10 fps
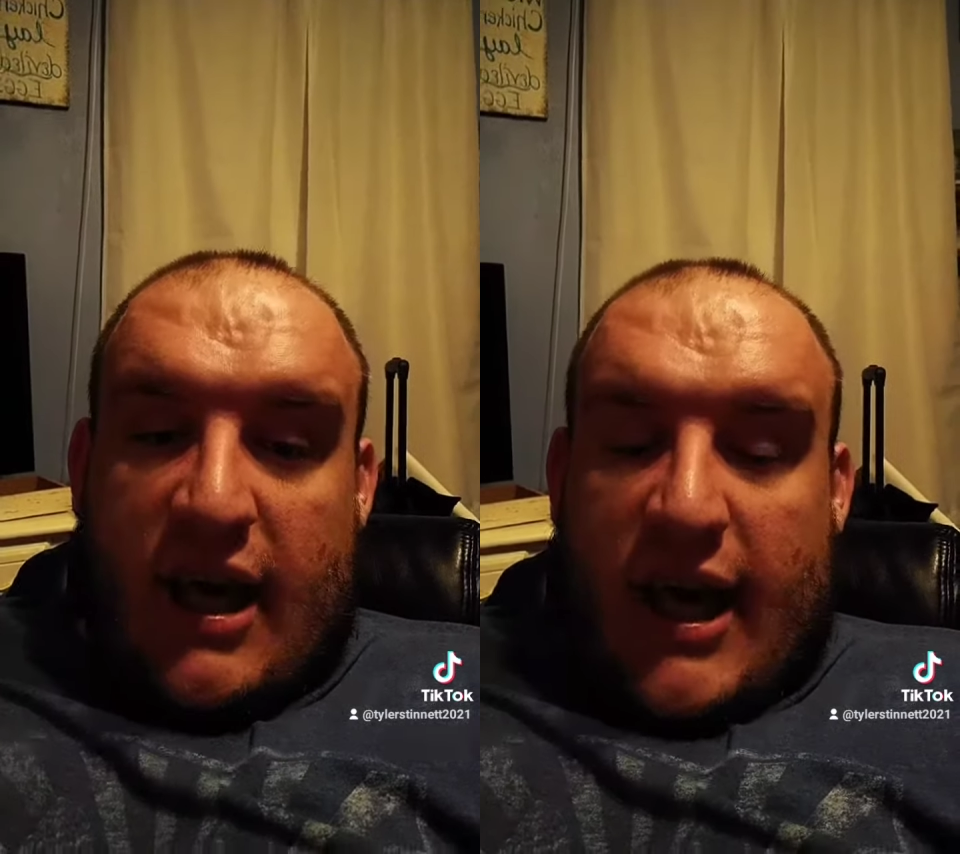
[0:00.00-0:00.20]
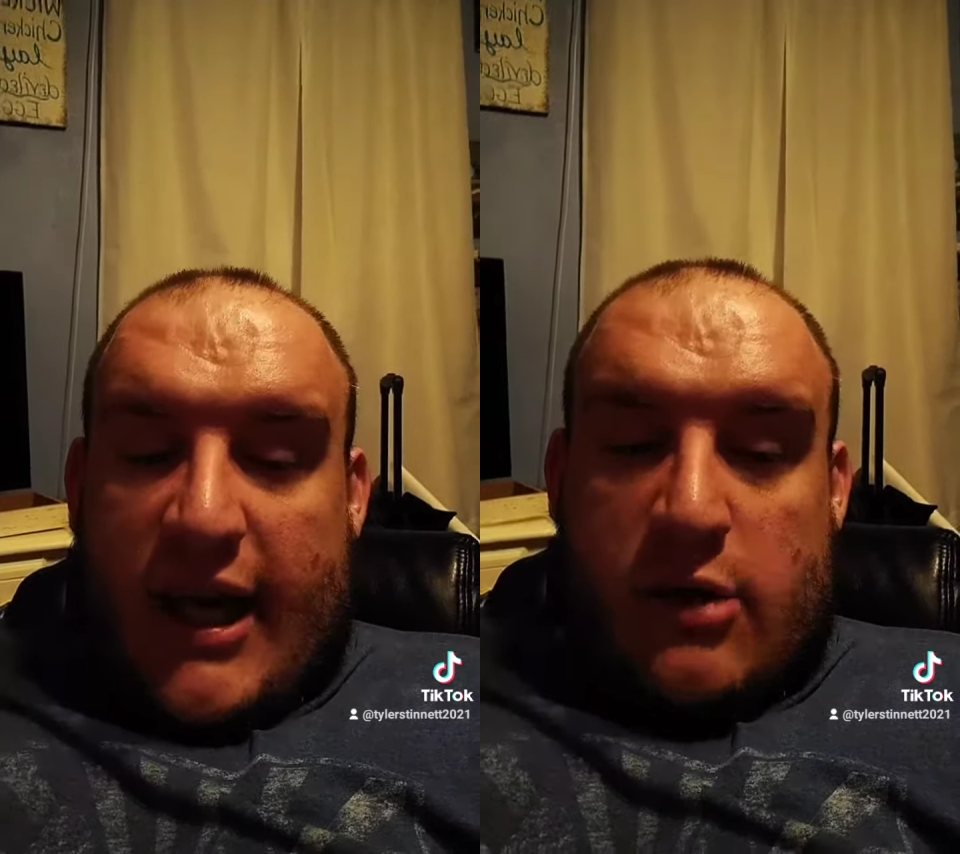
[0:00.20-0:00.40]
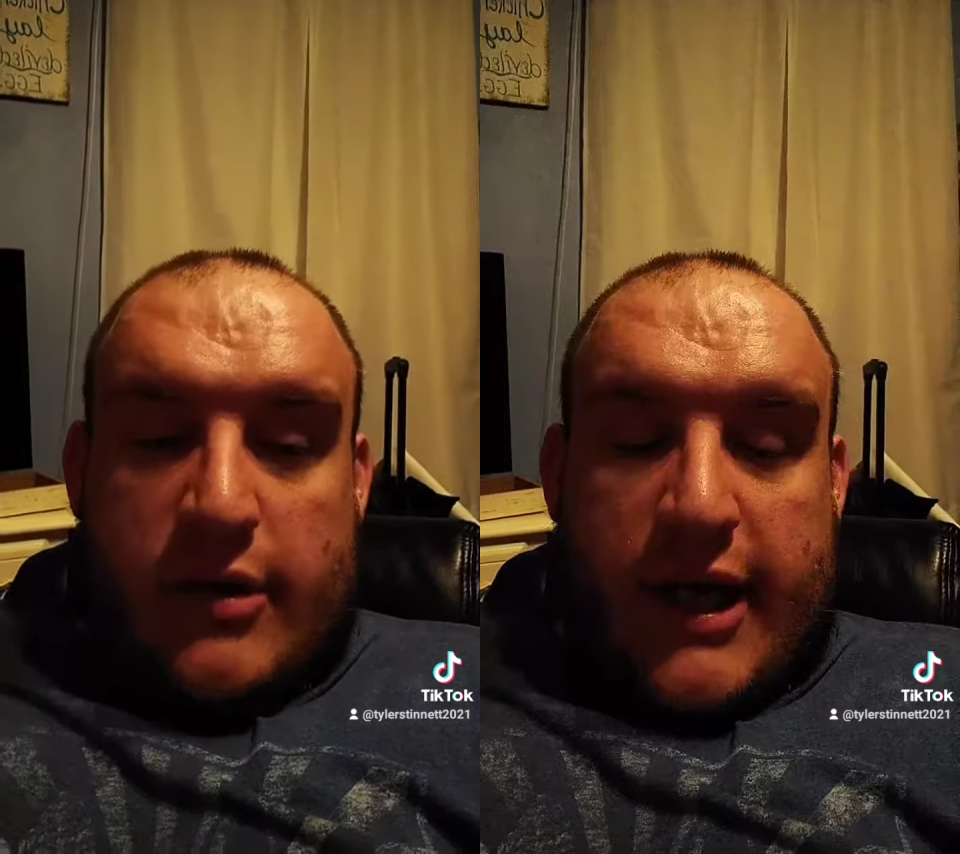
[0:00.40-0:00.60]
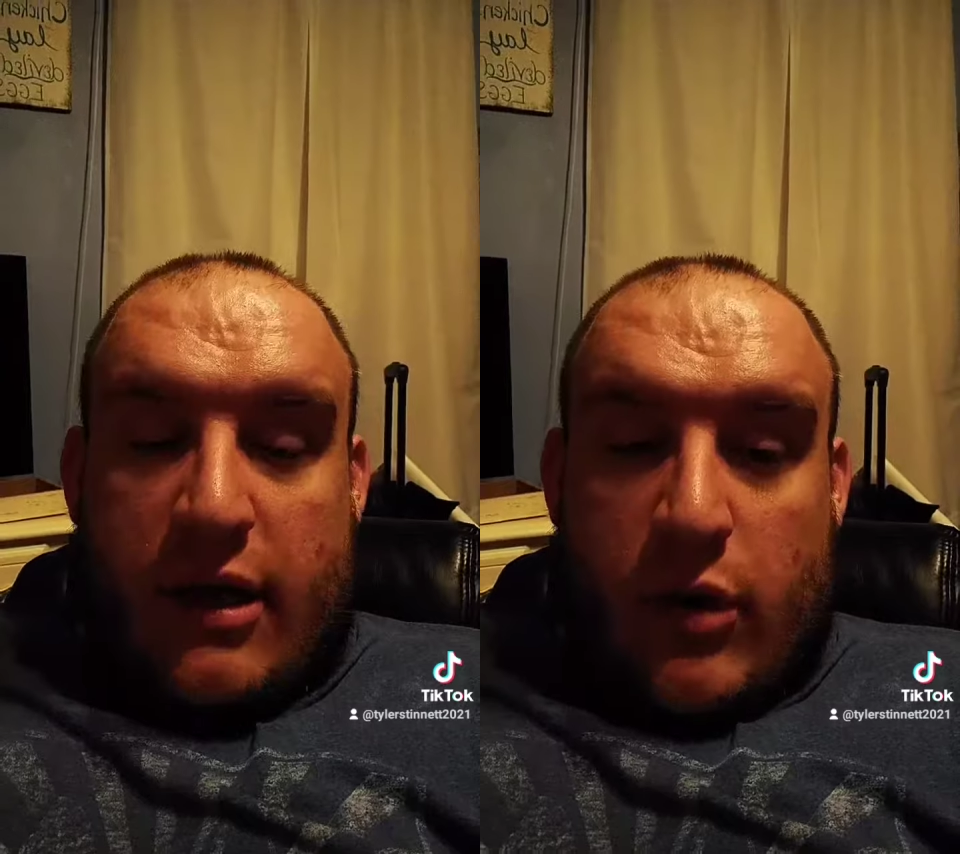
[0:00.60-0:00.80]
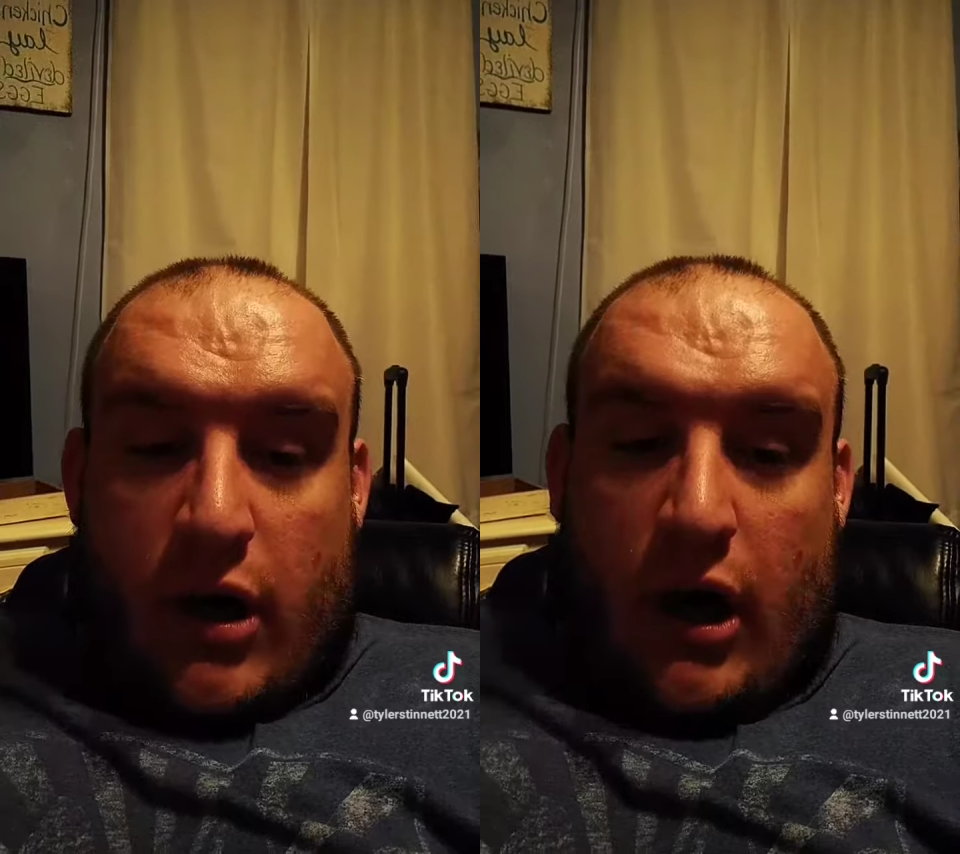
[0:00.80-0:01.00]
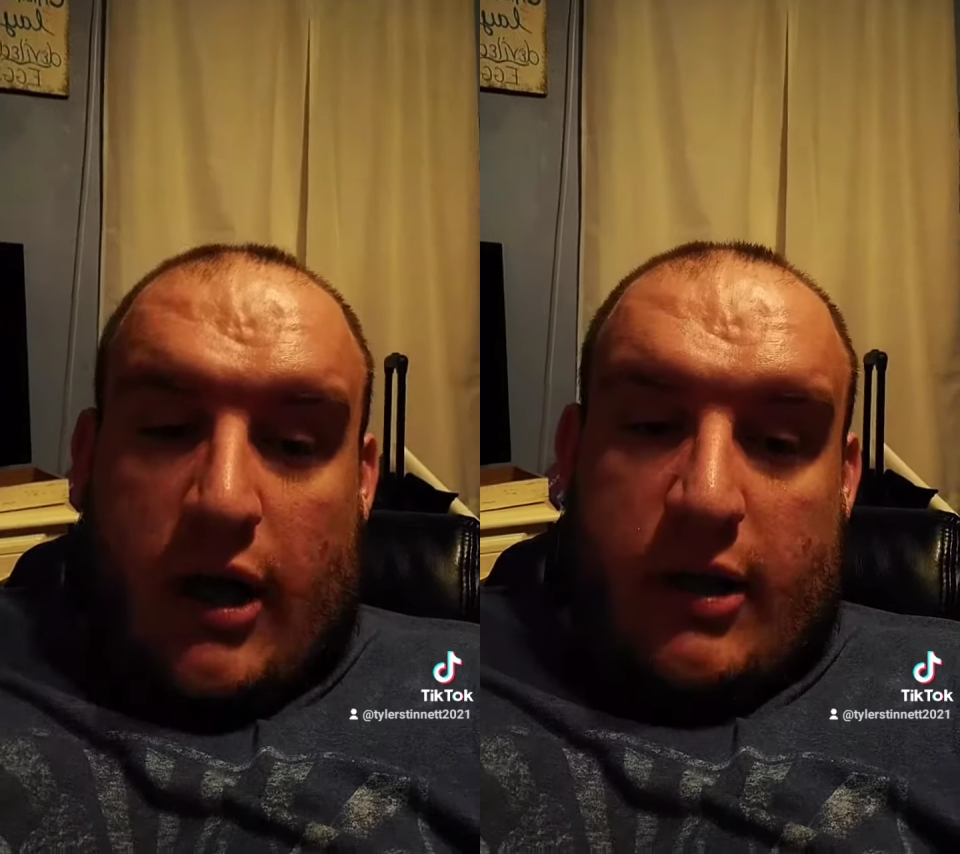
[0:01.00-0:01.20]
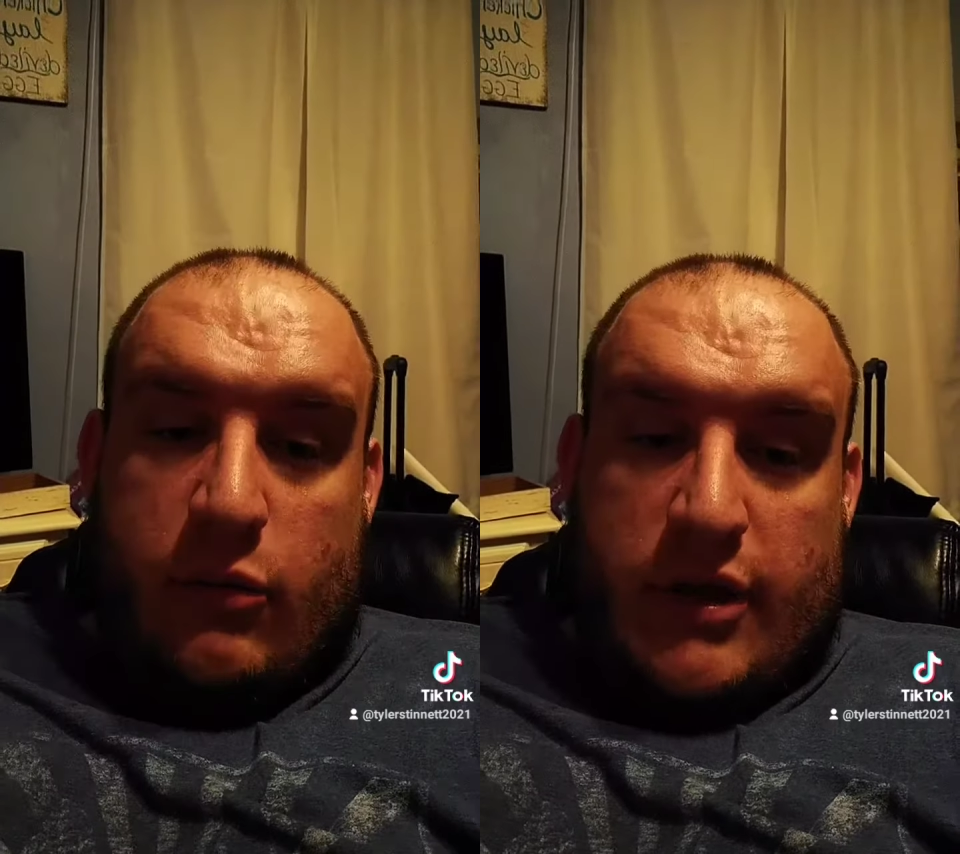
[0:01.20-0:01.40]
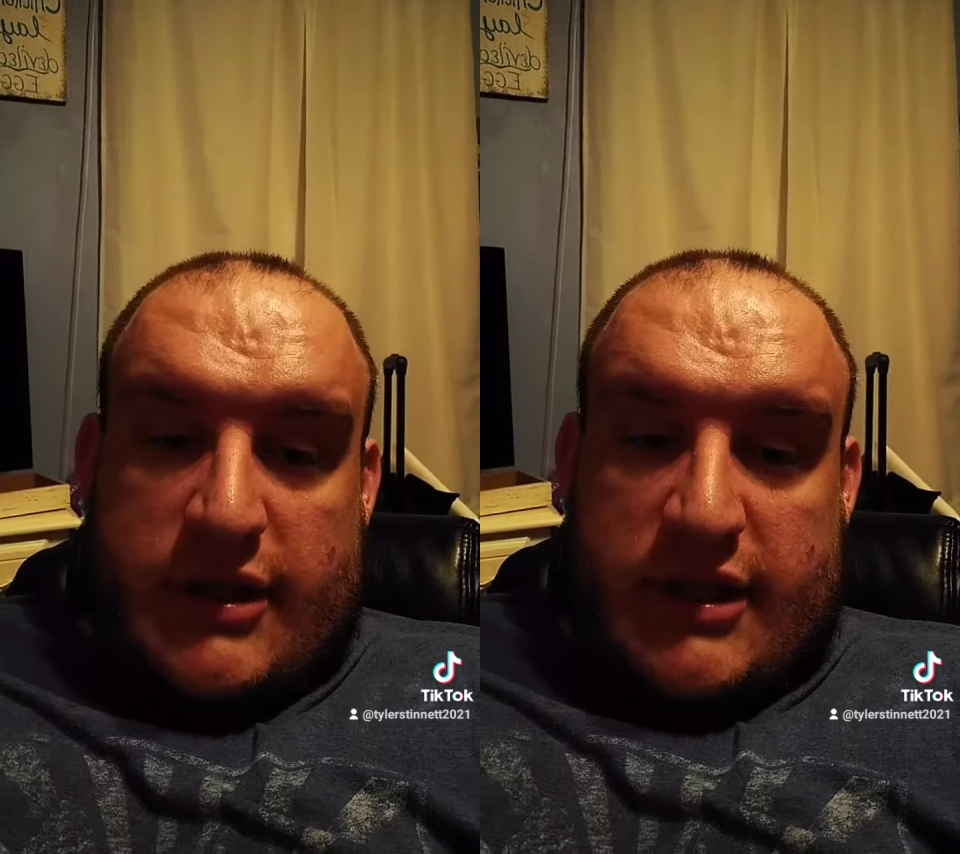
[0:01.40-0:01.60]
I don't care what
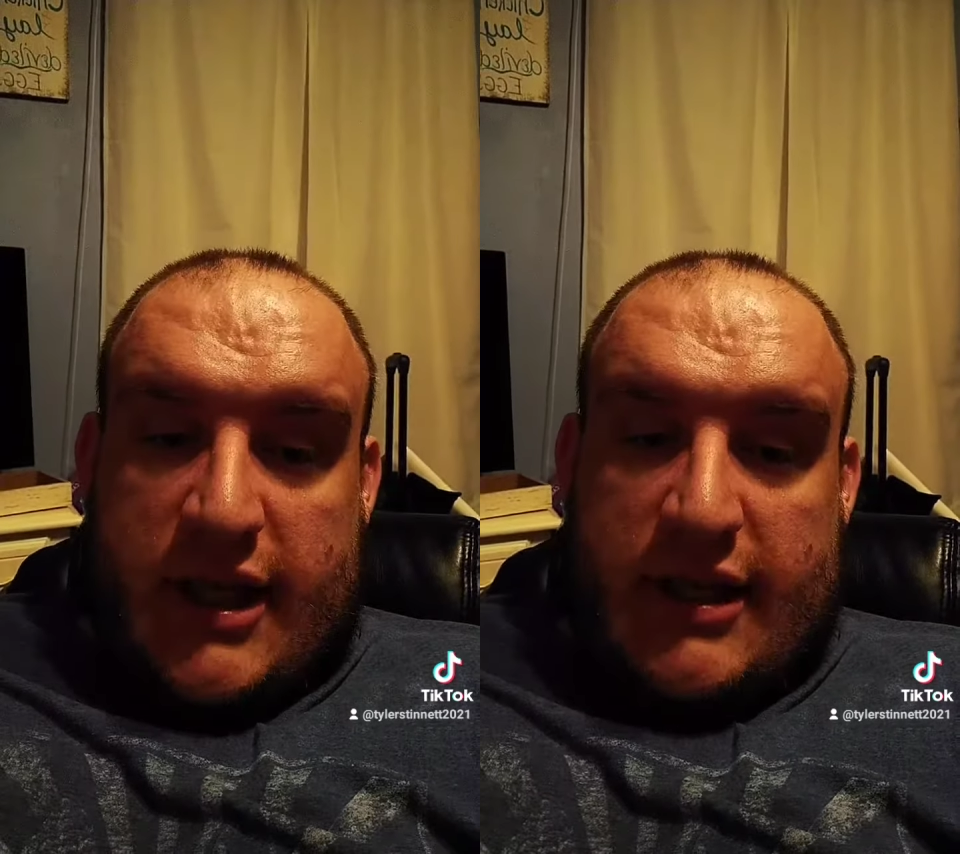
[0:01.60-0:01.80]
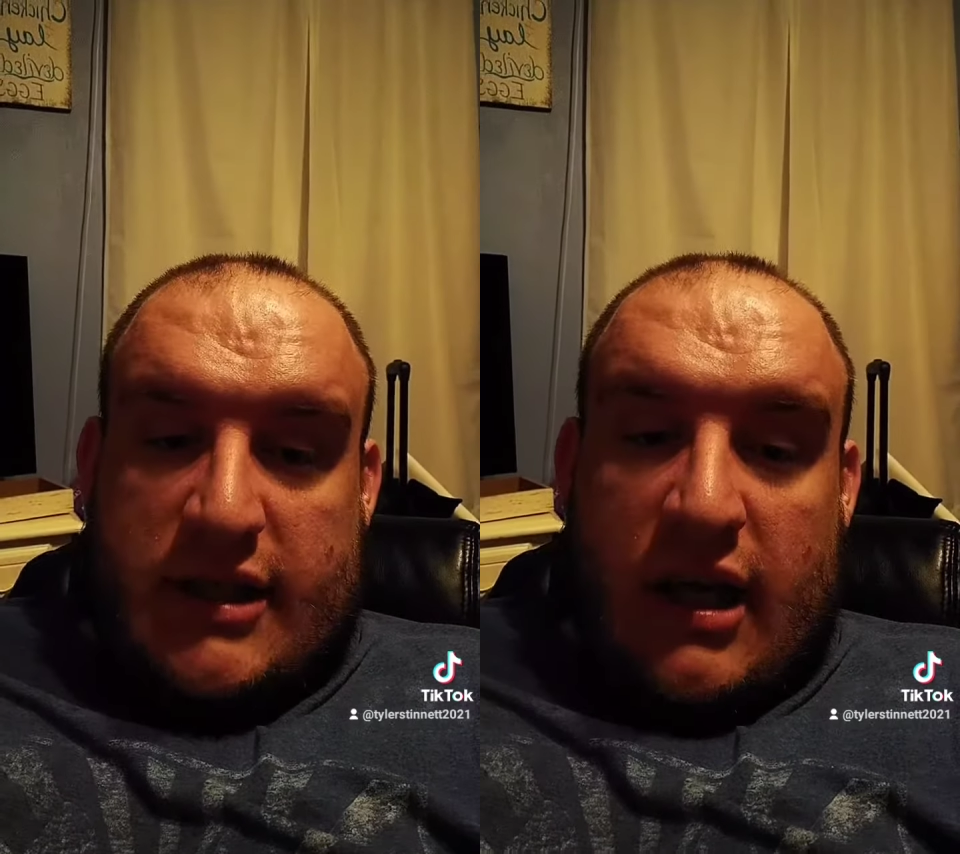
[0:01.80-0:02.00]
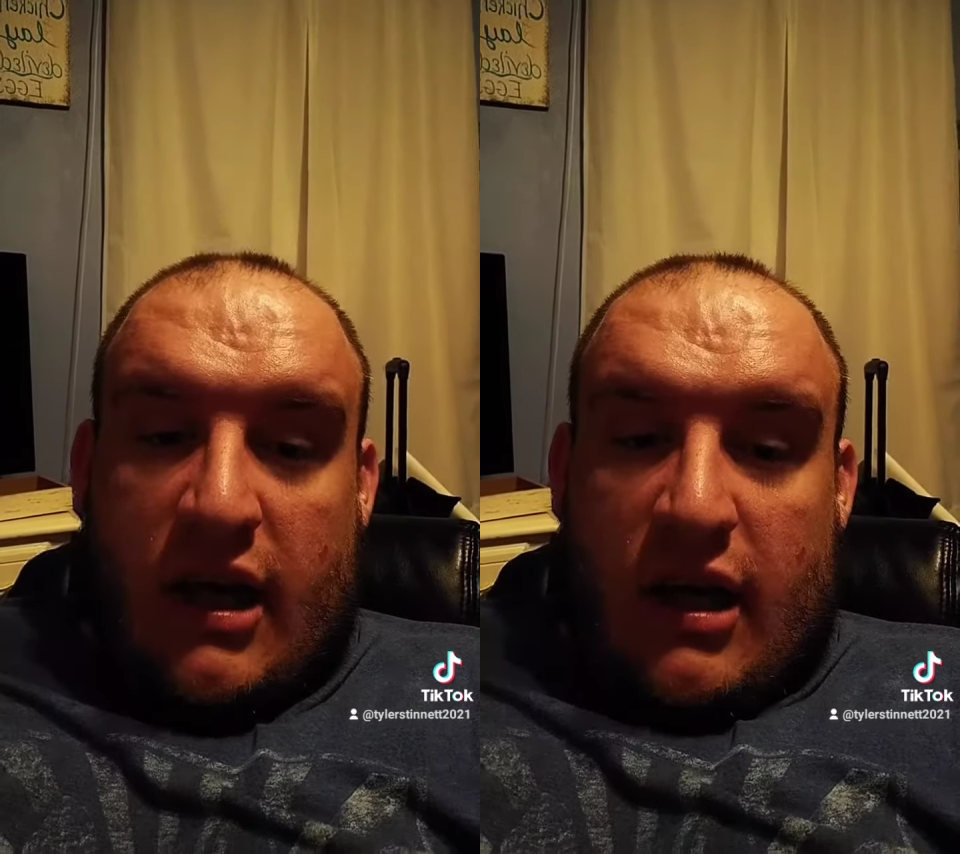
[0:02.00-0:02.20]
Hollywood says.